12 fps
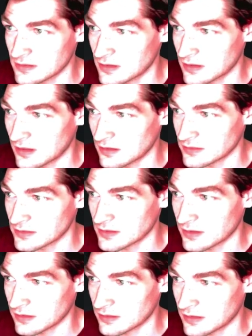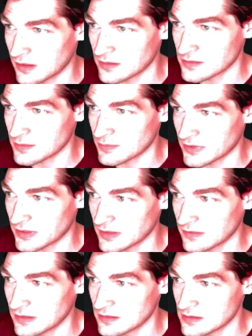colors or cards I'm looking
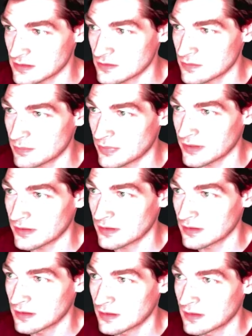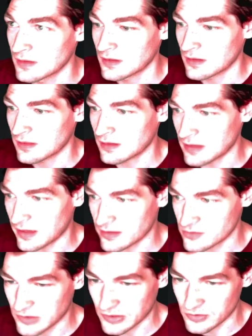into, but I think Hex
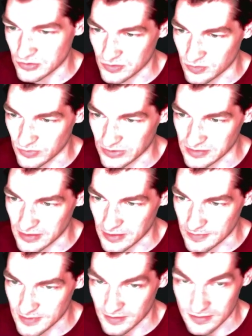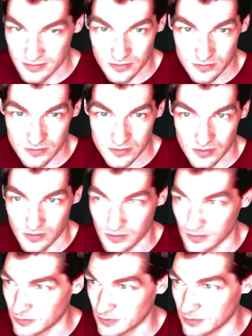Drinker just wins games on his own, so I'm
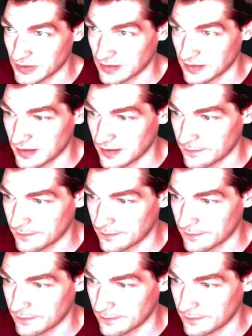going to pick that.